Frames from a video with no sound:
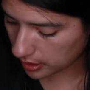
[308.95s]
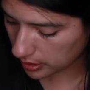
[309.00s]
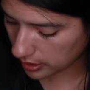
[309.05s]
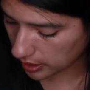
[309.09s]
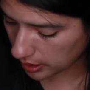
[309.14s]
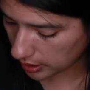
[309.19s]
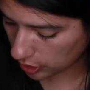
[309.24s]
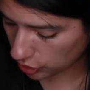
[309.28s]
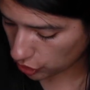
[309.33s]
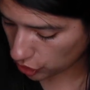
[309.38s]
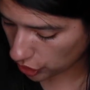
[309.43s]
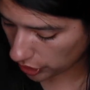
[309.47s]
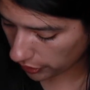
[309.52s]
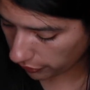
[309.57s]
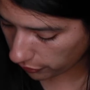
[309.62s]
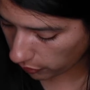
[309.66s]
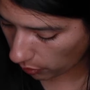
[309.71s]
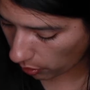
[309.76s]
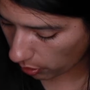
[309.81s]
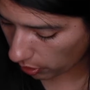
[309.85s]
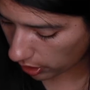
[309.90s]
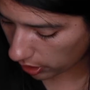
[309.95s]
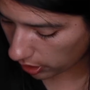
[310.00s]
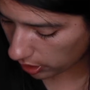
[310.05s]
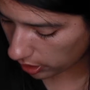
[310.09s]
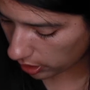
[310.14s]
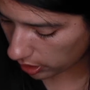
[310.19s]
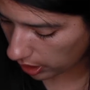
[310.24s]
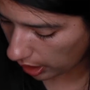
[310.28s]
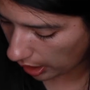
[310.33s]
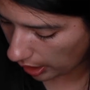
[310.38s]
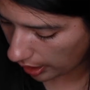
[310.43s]

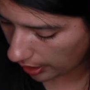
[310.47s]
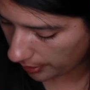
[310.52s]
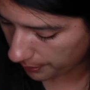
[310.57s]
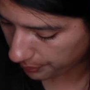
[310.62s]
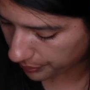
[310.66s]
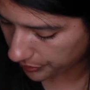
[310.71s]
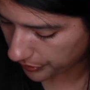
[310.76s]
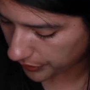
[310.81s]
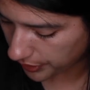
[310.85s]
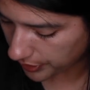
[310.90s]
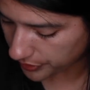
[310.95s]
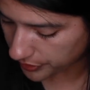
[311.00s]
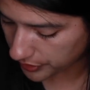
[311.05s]
G4